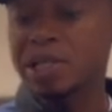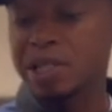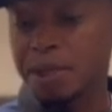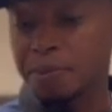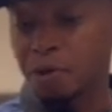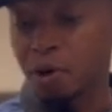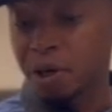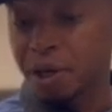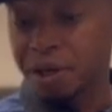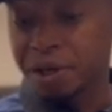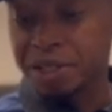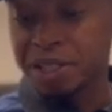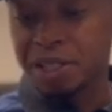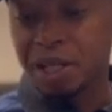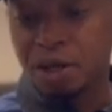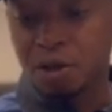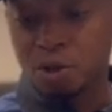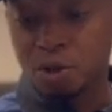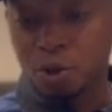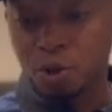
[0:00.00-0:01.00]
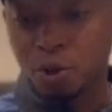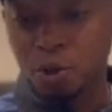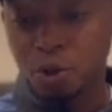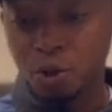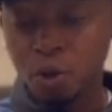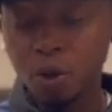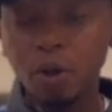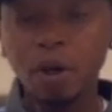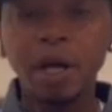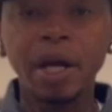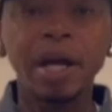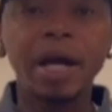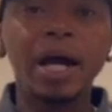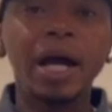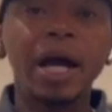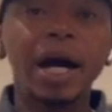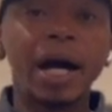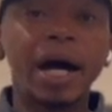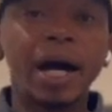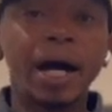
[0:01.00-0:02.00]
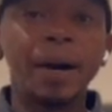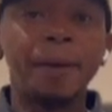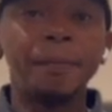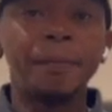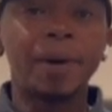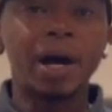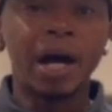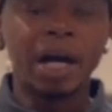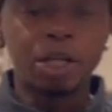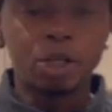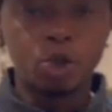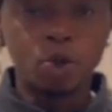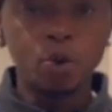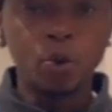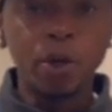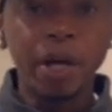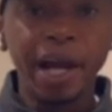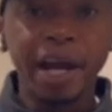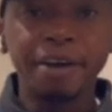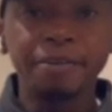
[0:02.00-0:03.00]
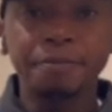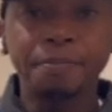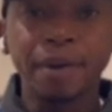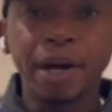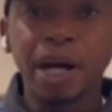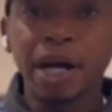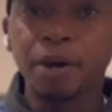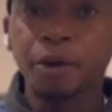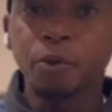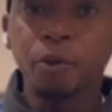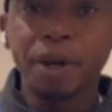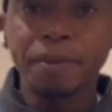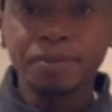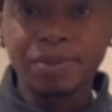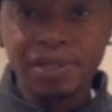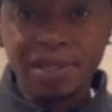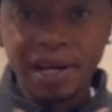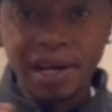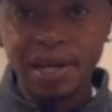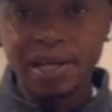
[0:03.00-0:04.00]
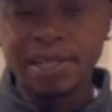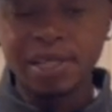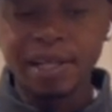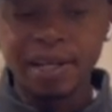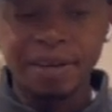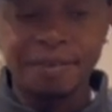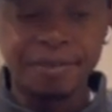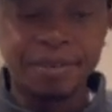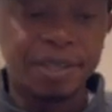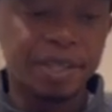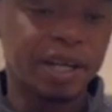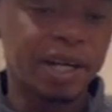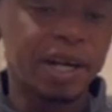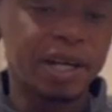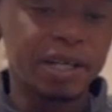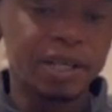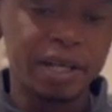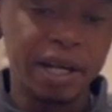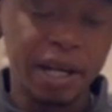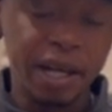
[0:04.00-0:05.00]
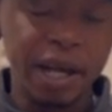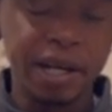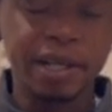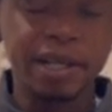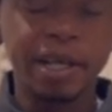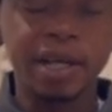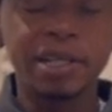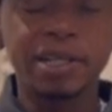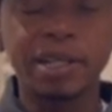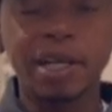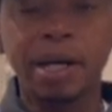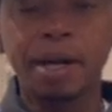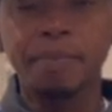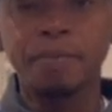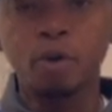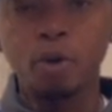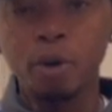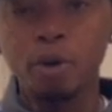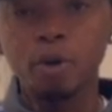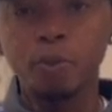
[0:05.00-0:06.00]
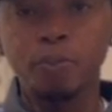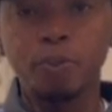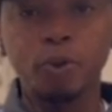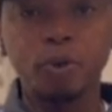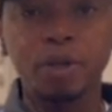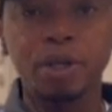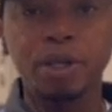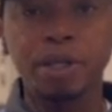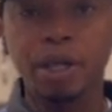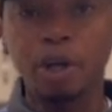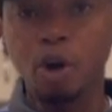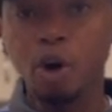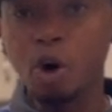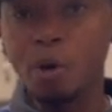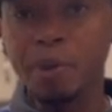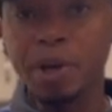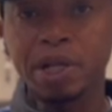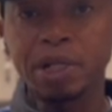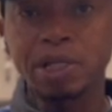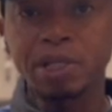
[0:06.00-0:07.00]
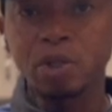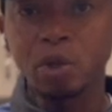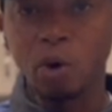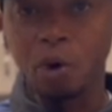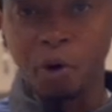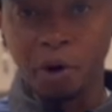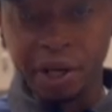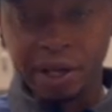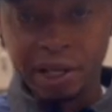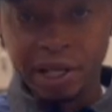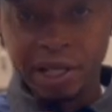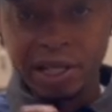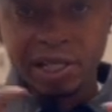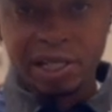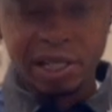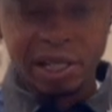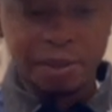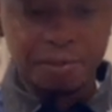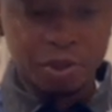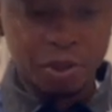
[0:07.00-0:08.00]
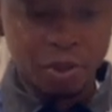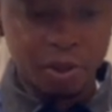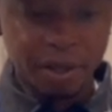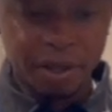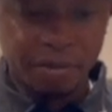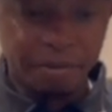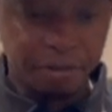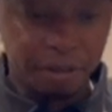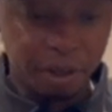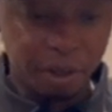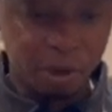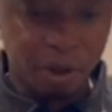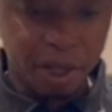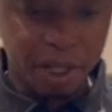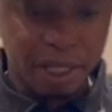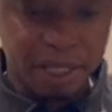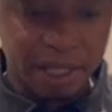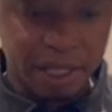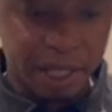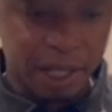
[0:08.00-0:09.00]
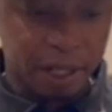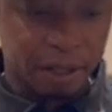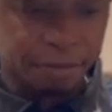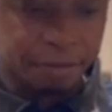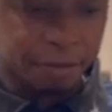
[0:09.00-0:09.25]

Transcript: I'm gonna reach out to you. I do have my websites and everything like that I'm going to put in the comments or in the description of the video itself.